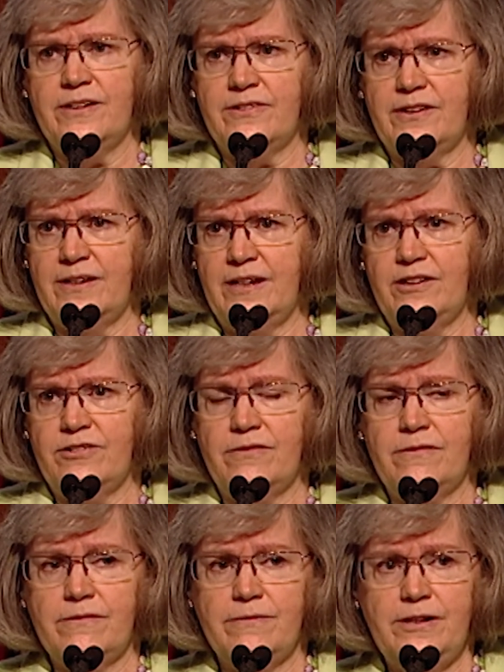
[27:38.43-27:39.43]
Is it
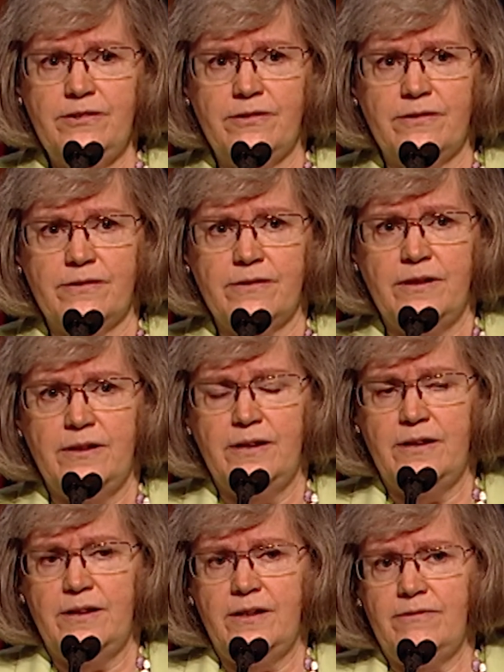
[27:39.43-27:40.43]
national or regional?
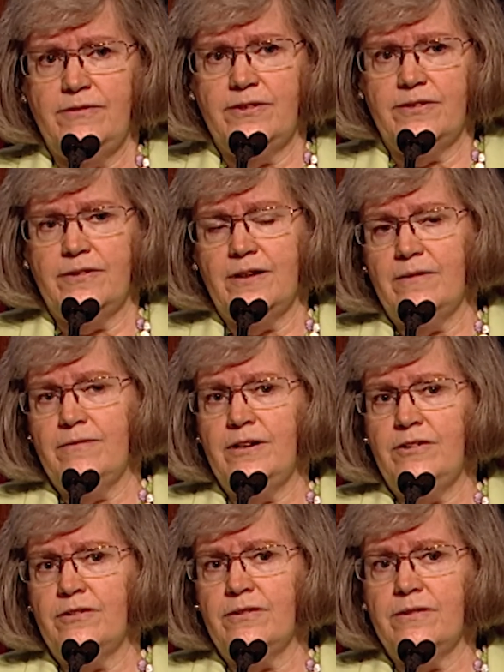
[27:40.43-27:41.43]
If it's not
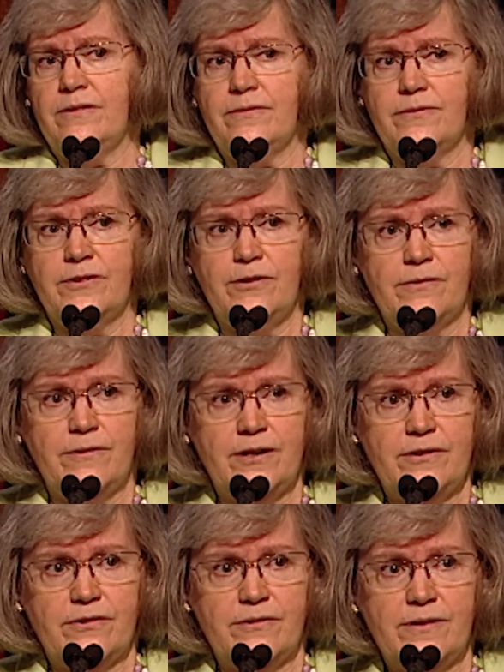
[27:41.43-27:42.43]
regional, your
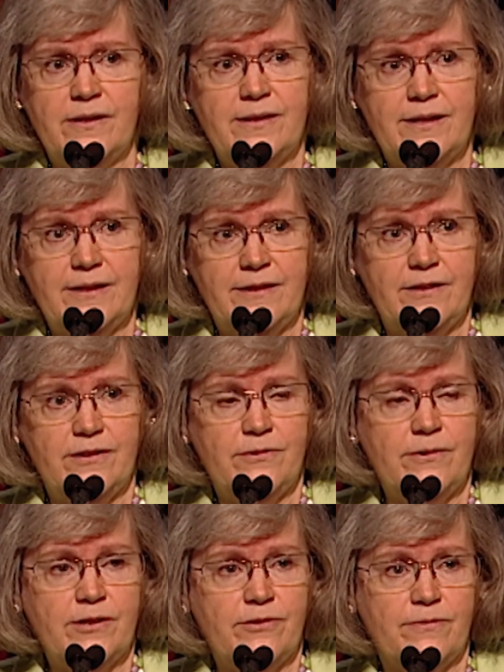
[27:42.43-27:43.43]
credits are not likely to
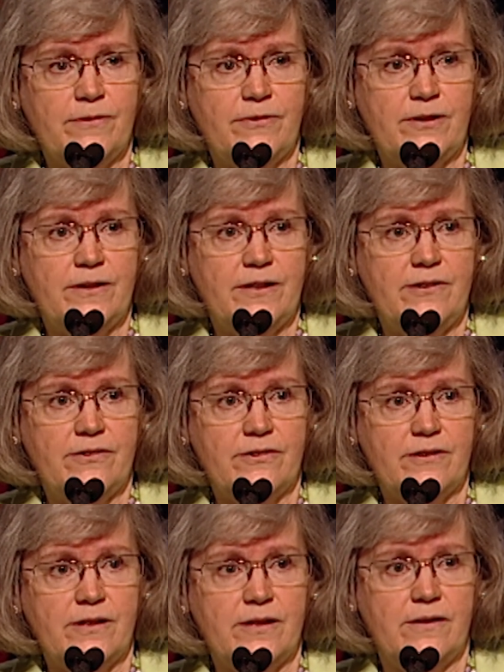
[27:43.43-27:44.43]
transfer very
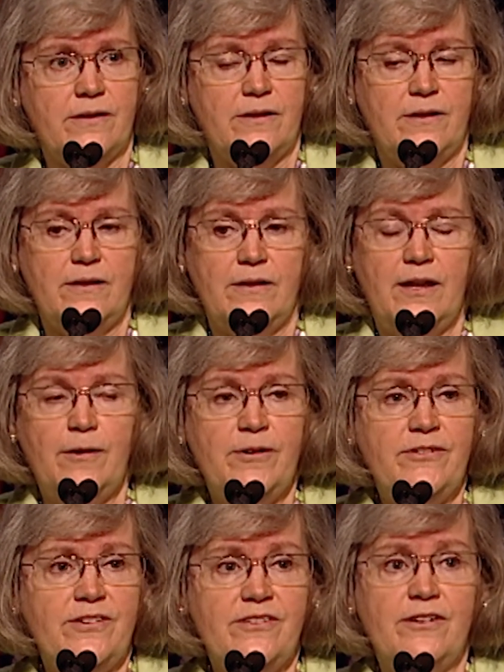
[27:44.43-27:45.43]
easily. How
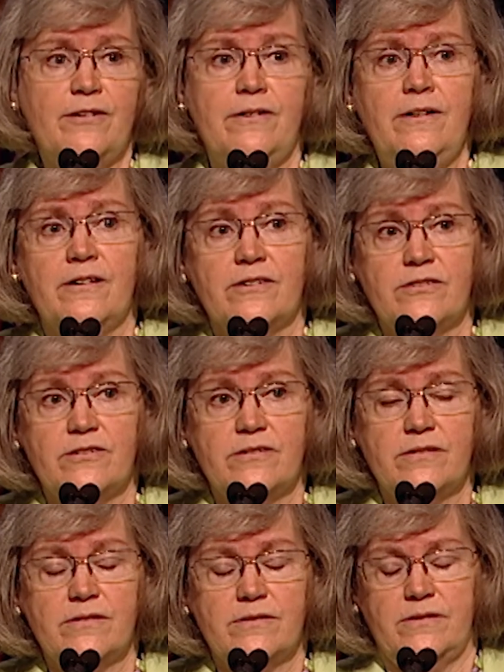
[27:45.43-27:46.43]
much does it cost?